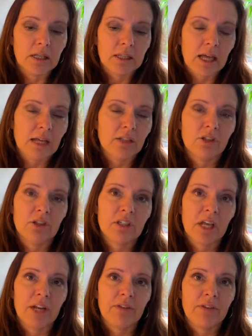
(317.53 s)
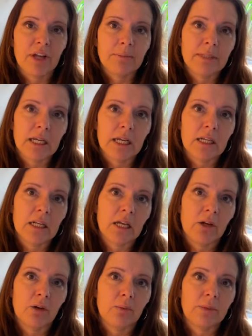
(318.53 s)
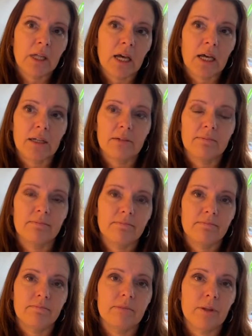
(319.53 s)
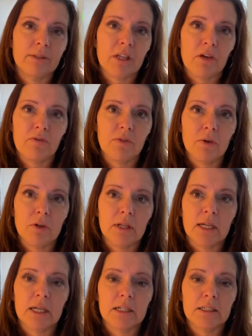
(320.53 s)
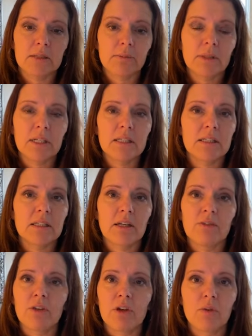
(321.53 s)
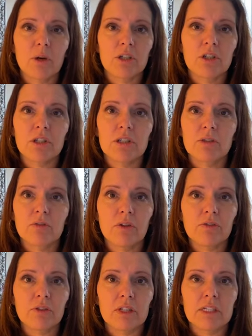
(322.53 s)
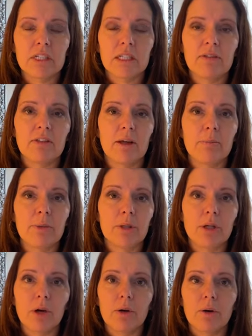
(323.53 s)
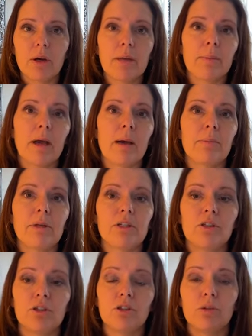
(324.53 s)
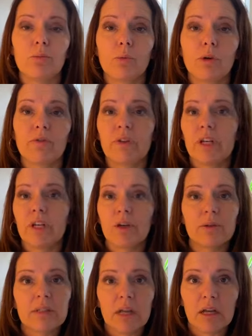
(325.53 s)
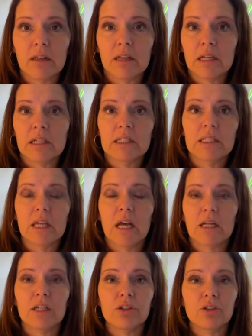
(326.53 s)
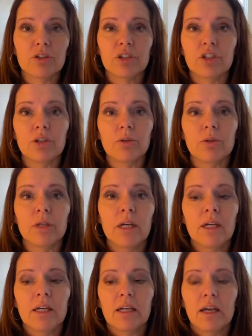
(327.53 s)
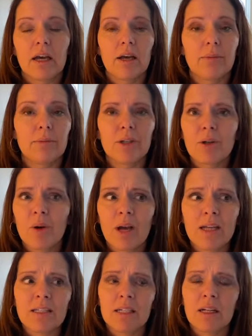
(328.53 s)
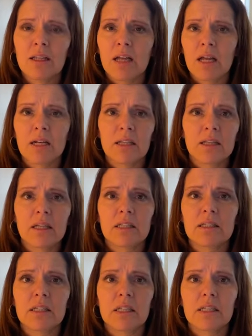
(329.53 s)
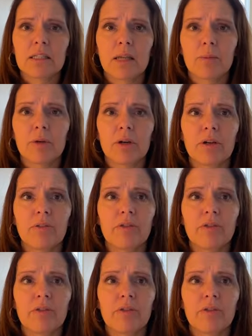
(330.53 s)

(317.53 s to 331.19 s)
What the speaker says: that's just kind of an update. I hope that it was helpful. And please, if you have questions, feel free to leave them below. I'm happy to do more videos on things that interest you. I did a lot of things this summer and